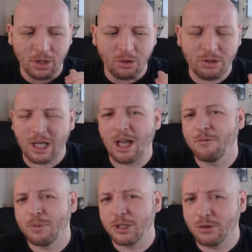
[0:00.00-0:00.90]
Okay,
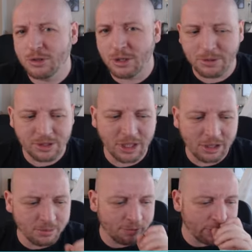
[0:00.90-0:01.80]
I've been using him as a
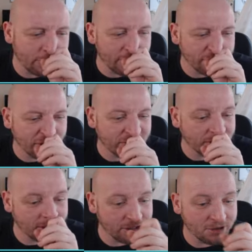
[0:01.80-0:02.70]
central midfielder, etc.,
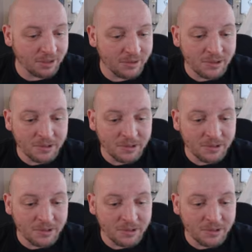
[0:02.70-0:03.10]
etc.